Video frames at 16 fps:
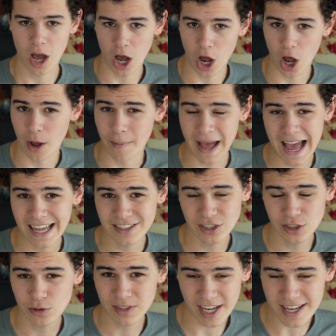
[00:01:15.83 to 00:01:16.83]
And
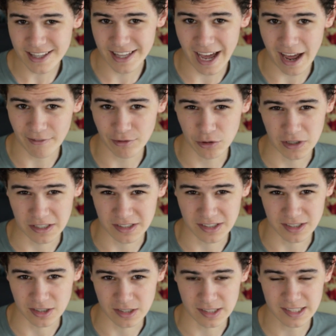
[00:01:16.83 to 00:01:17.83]
you take that, for
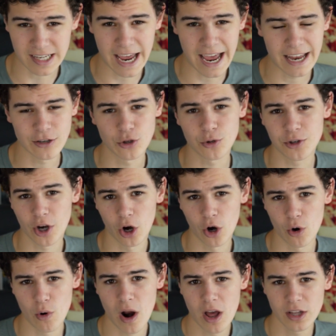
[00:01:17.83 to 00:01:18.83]
instance, and you
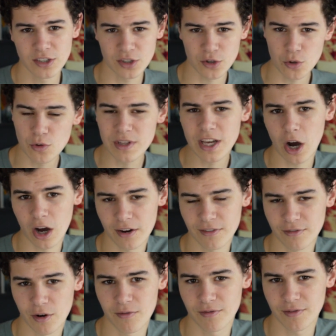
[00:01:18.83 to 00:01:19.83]
go to the
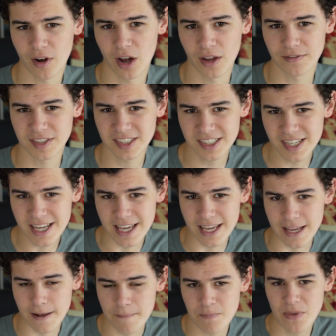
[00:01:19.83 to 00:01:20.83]
iPhone
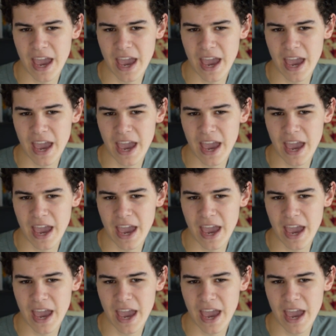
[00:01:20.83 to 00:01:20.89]
5C,